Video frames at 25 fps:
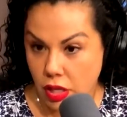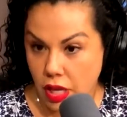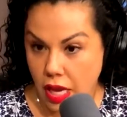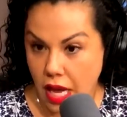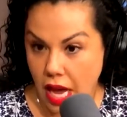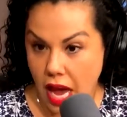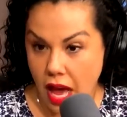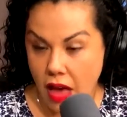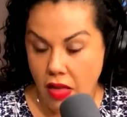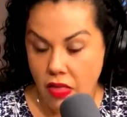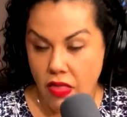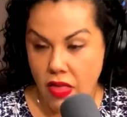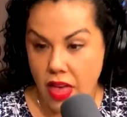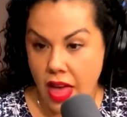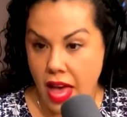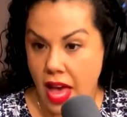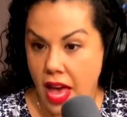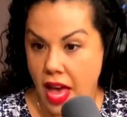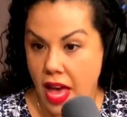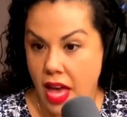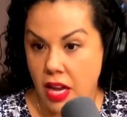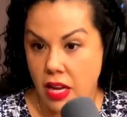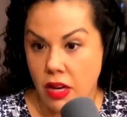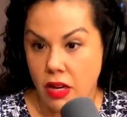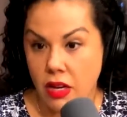and
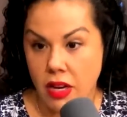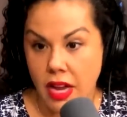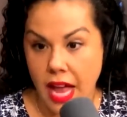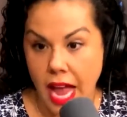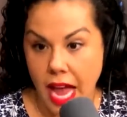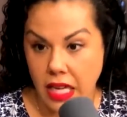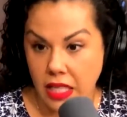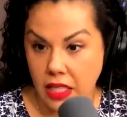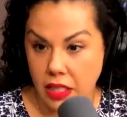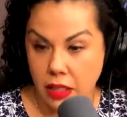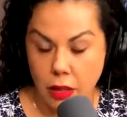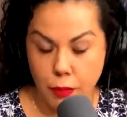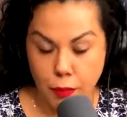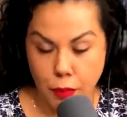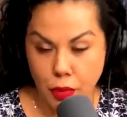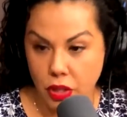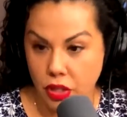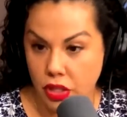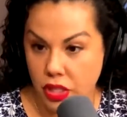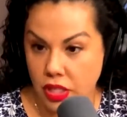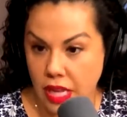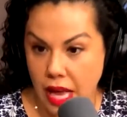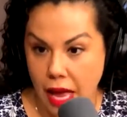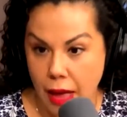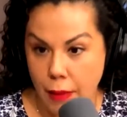then X
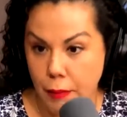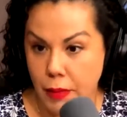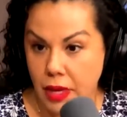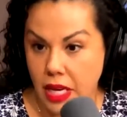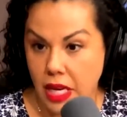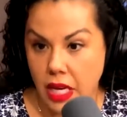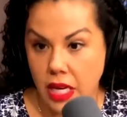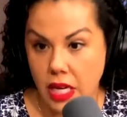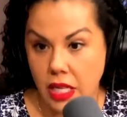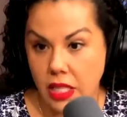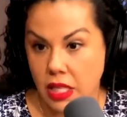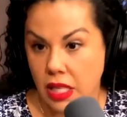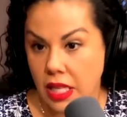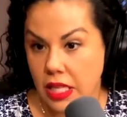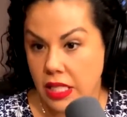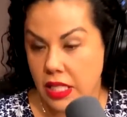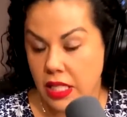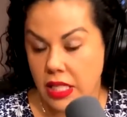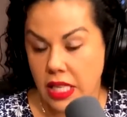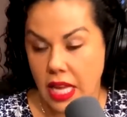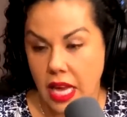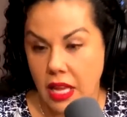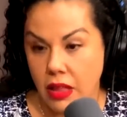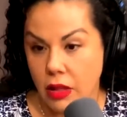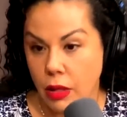percent because let's
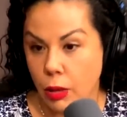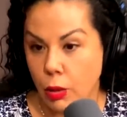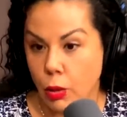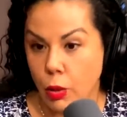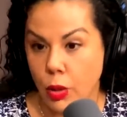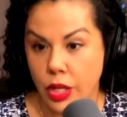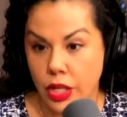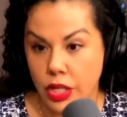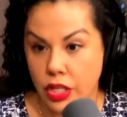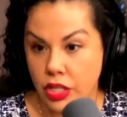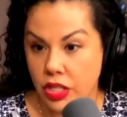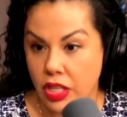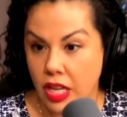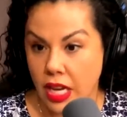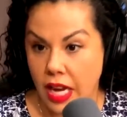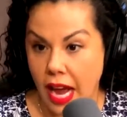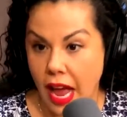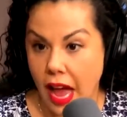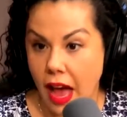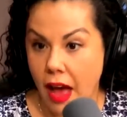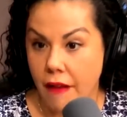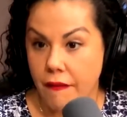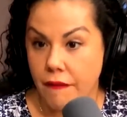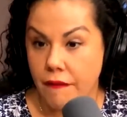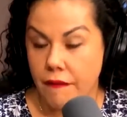say the lawyer's going to
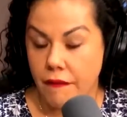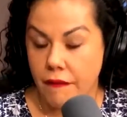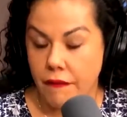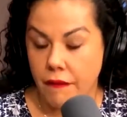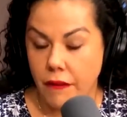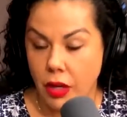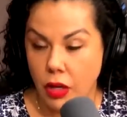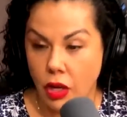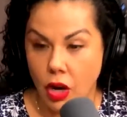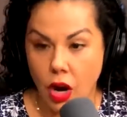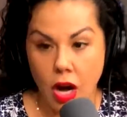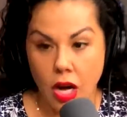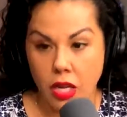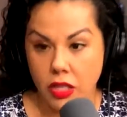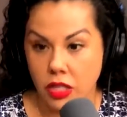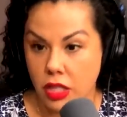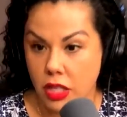have costs